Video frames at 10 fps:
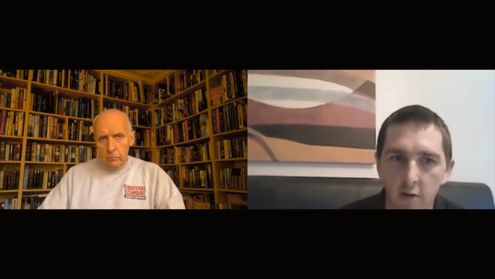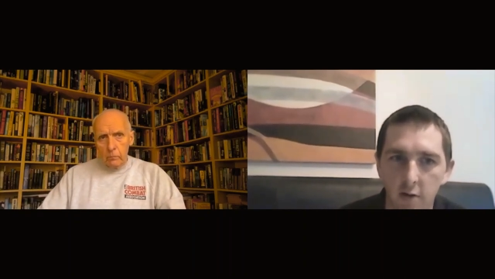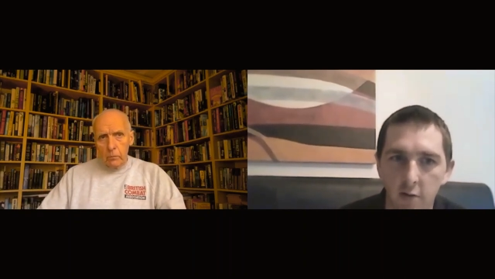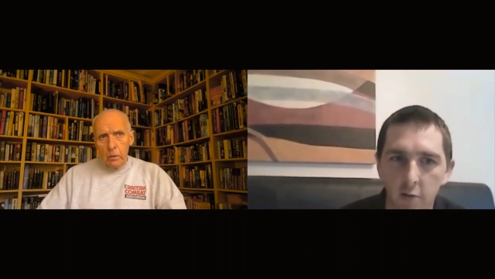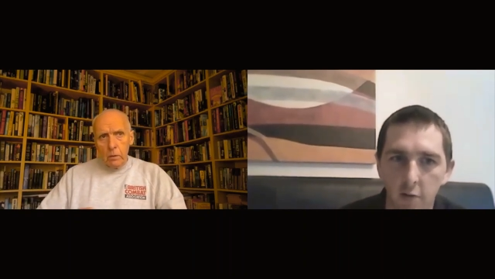
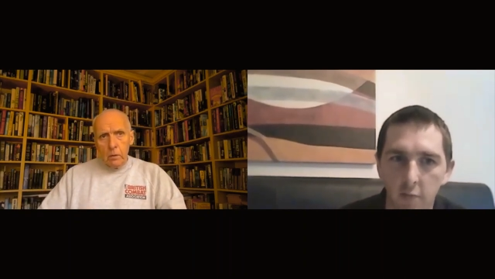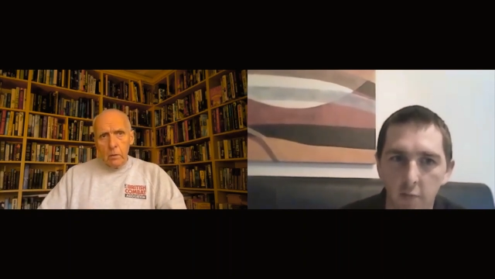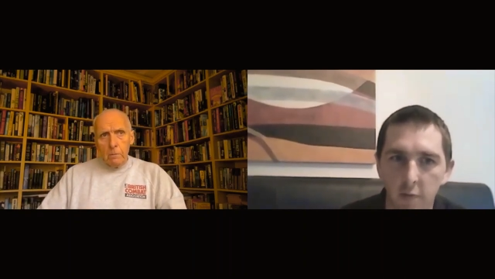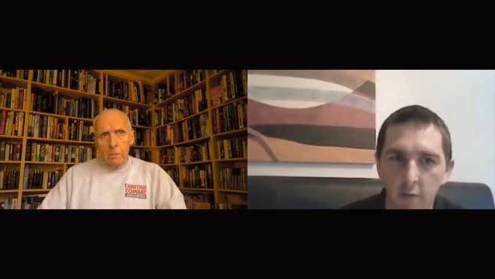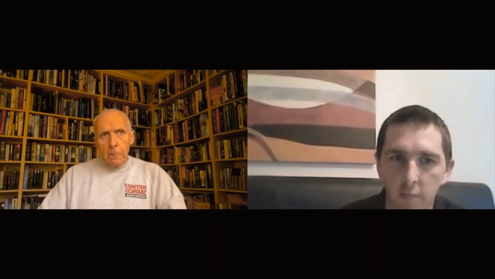Speaker 1: the sort
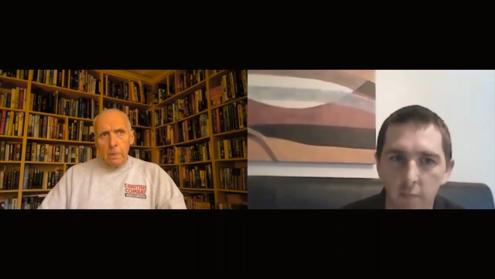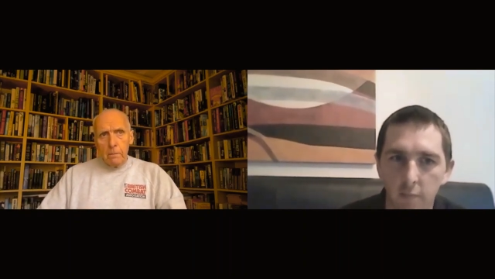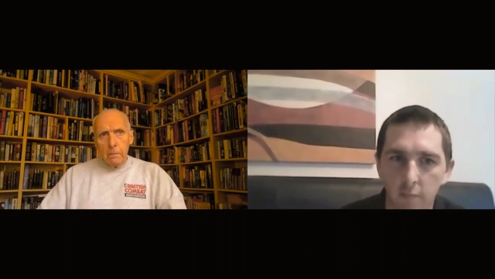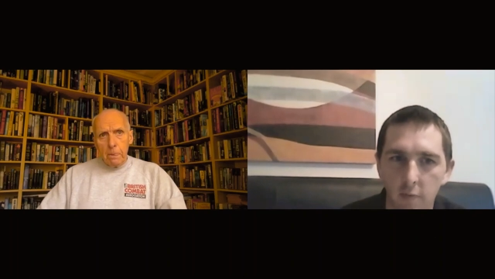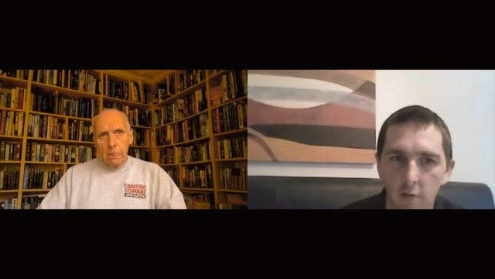of um,
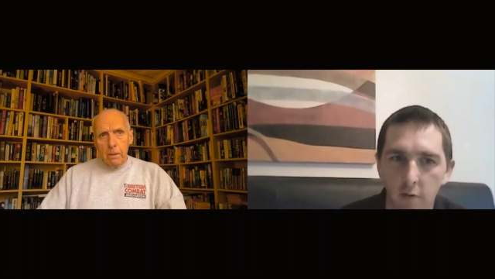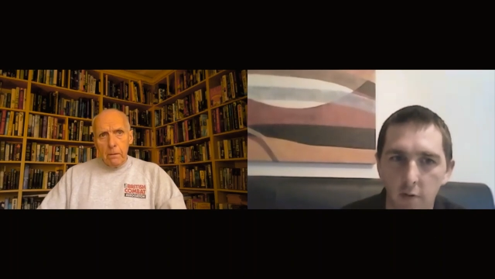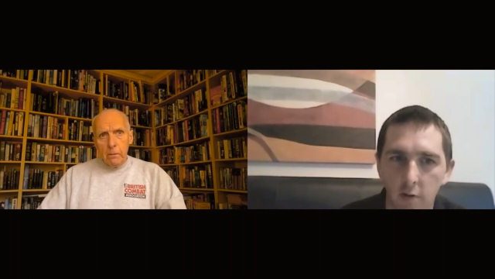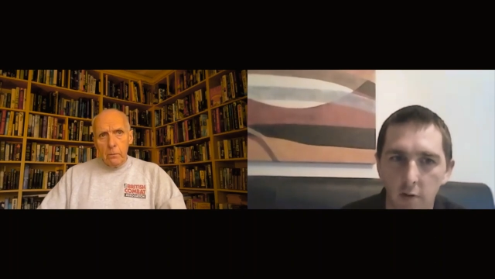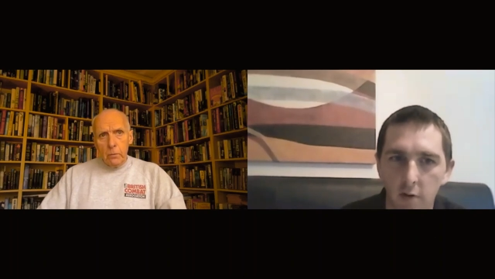
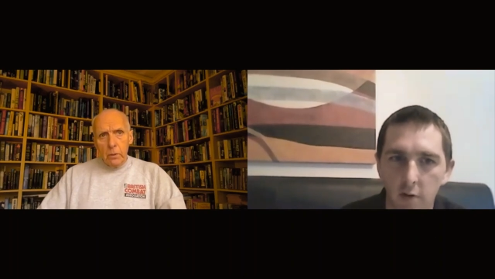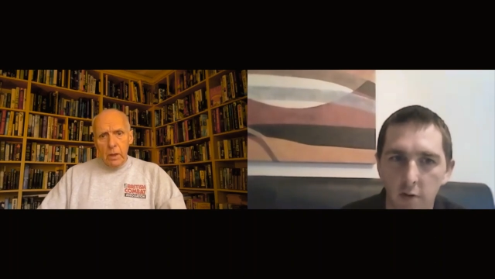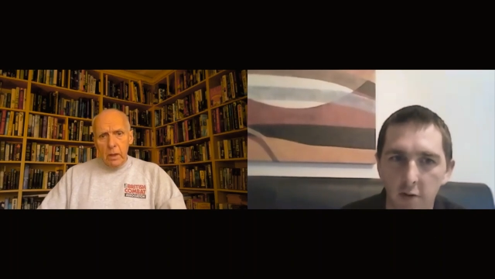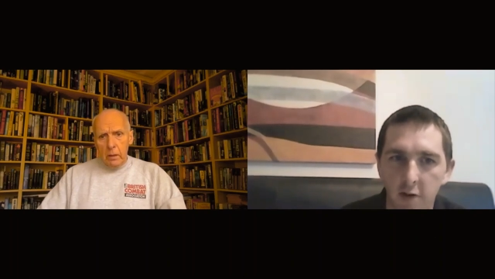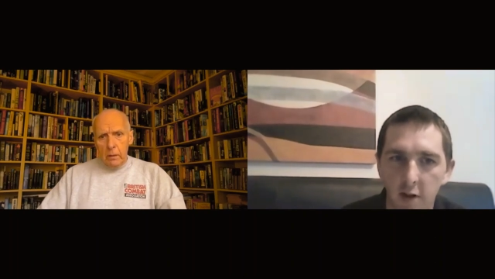
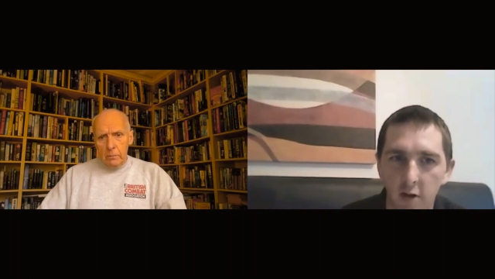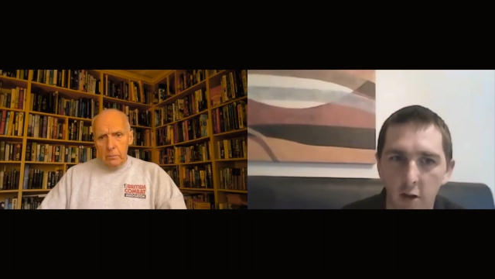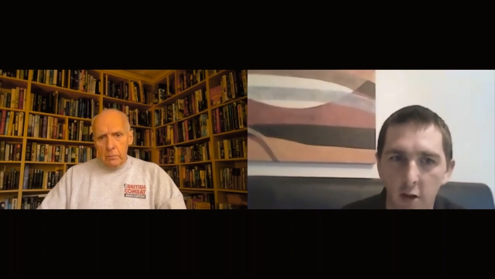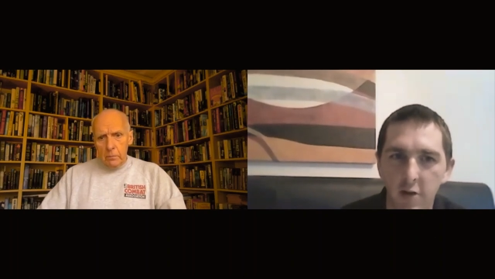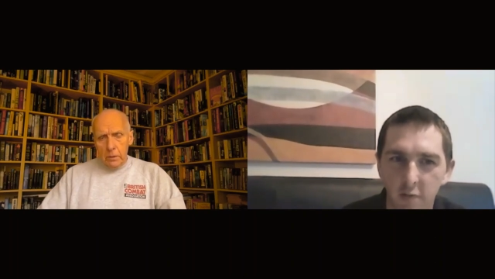yeah
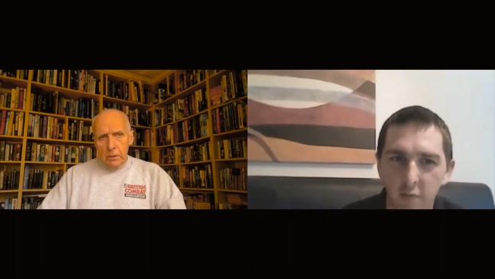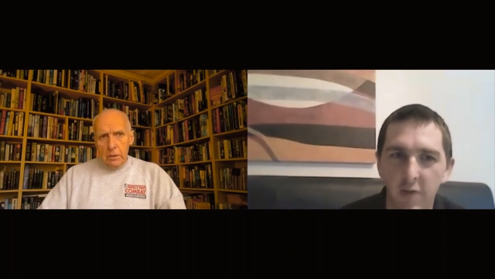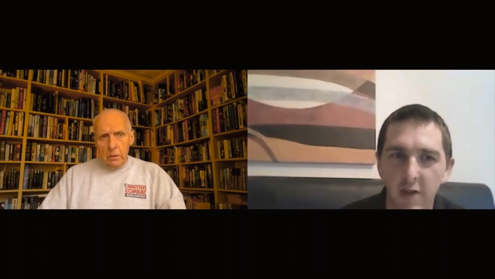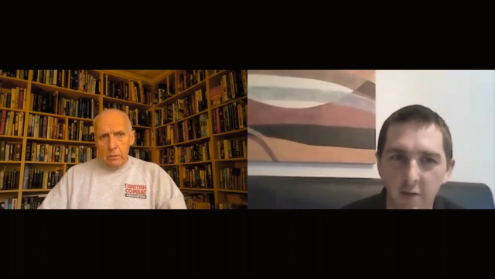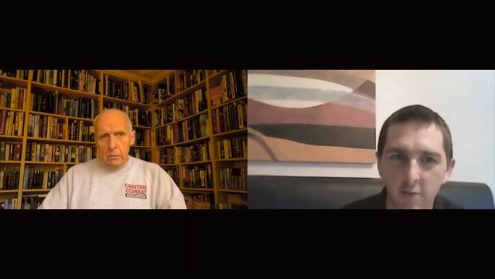ecology of
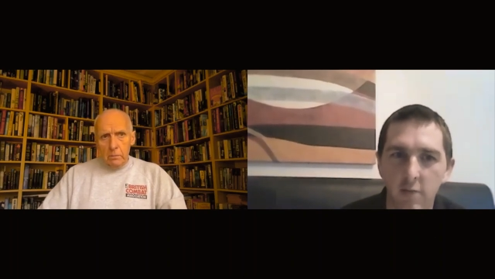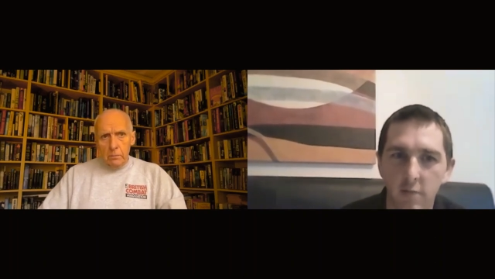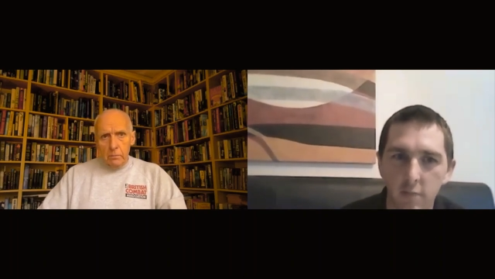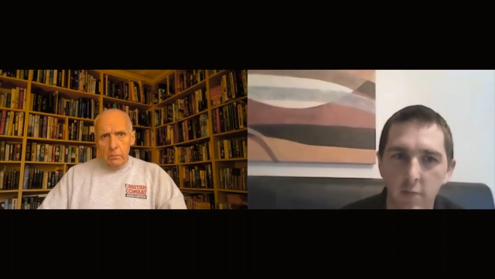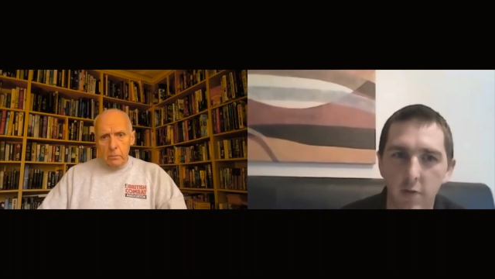fear,
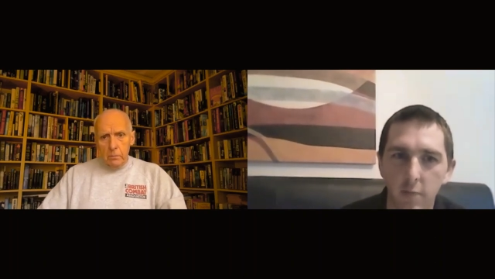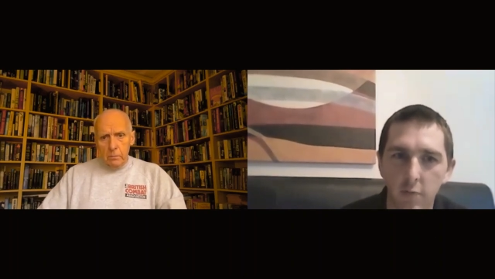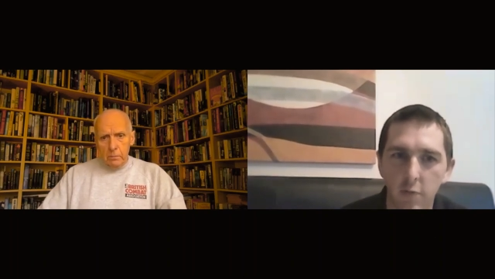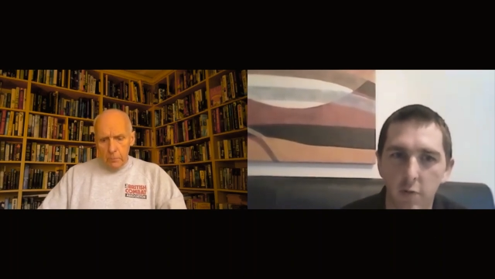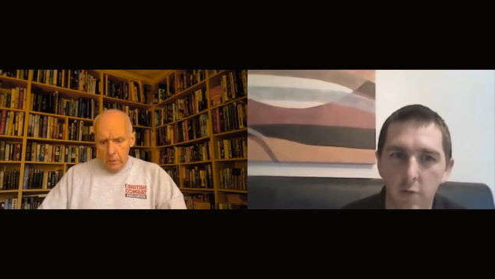I
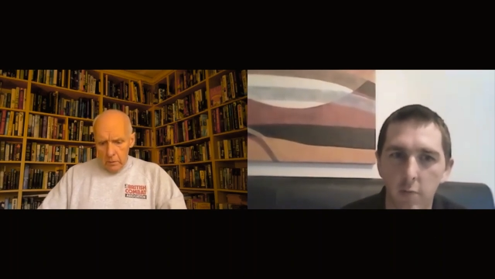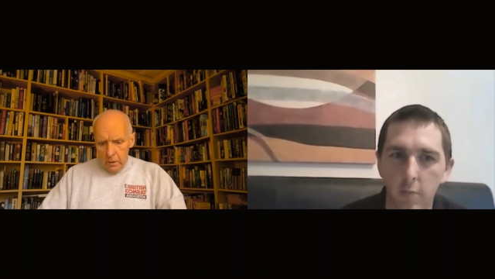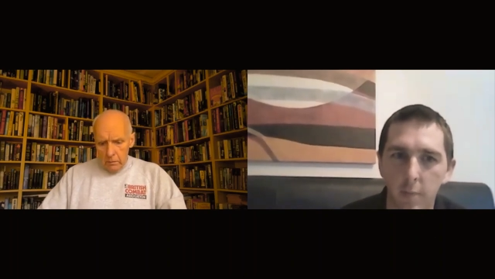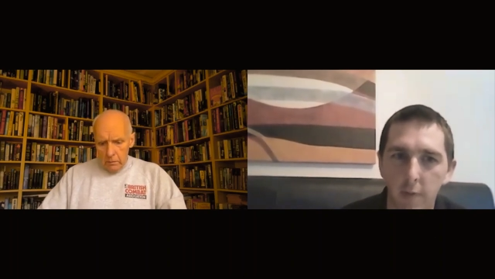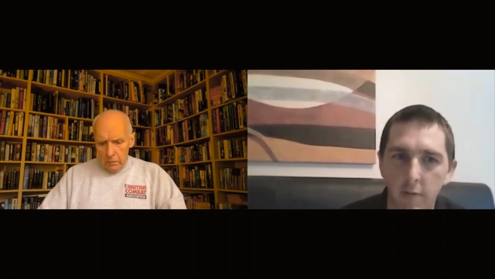suppose
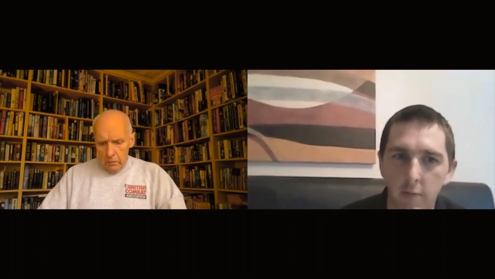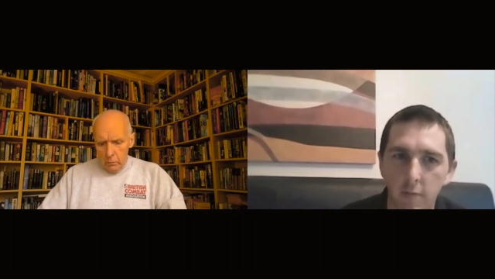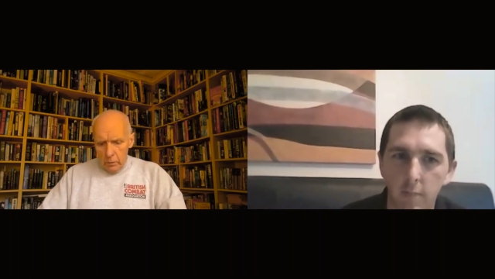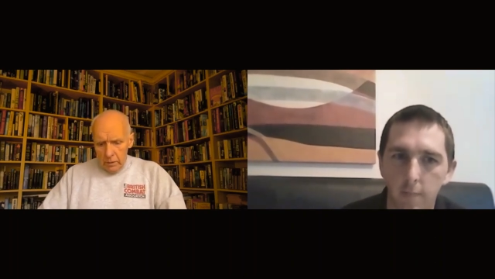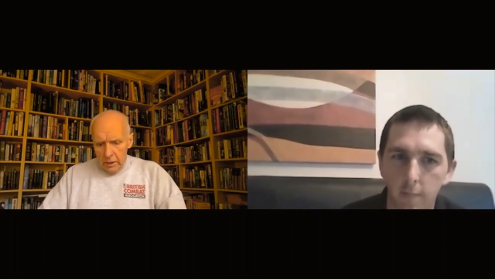
Speaker 2: too. Yeah, like,
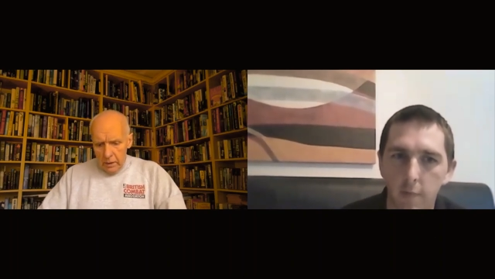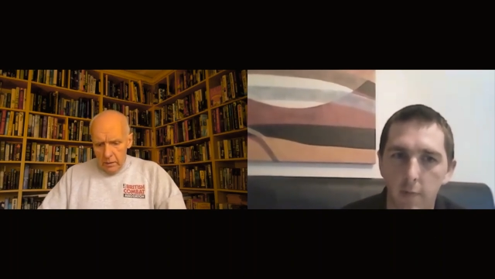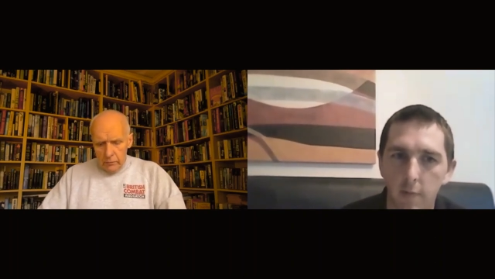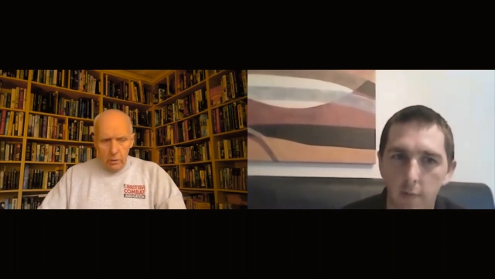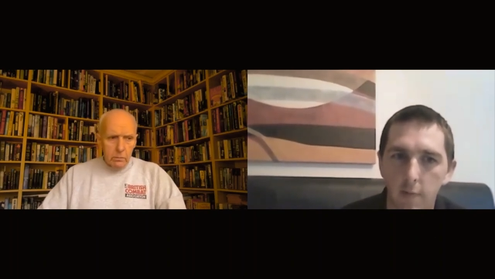well, yeah,
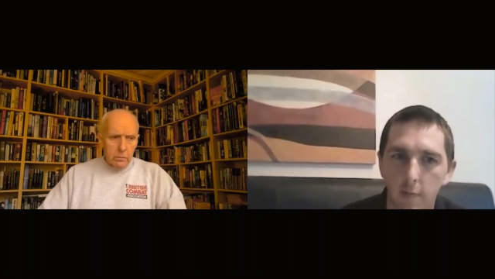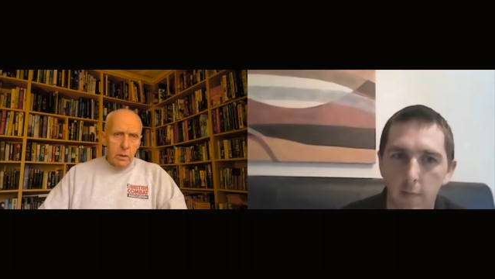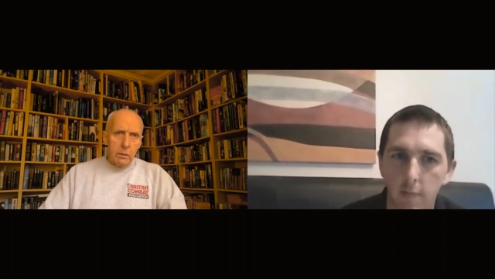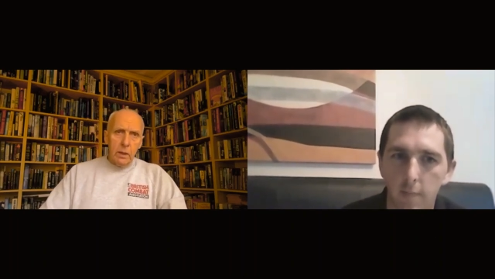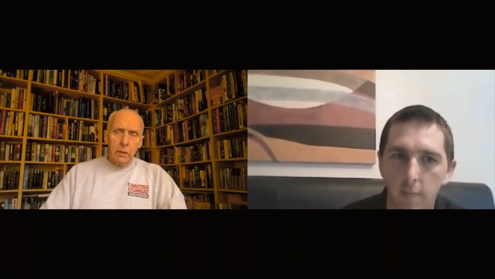you've got
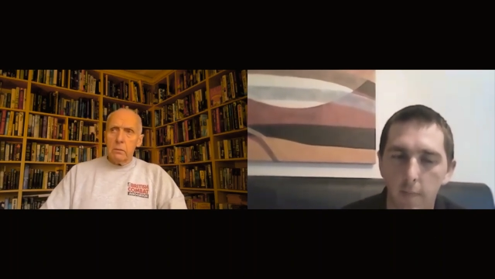that that